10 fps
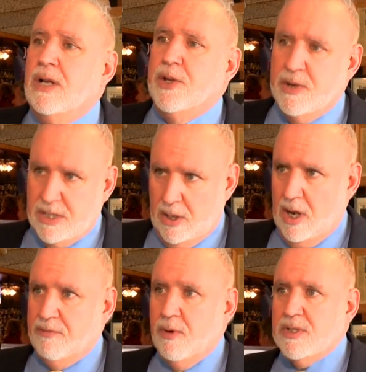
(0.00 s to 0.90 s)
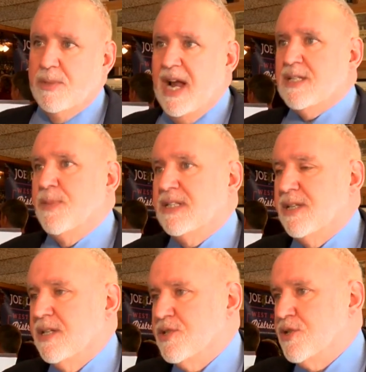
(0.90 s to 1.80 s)
there is a law enforcement aspect
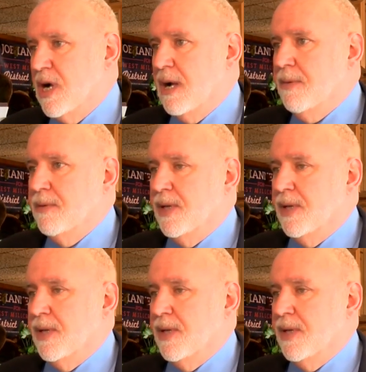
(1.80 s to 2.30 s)
to this job.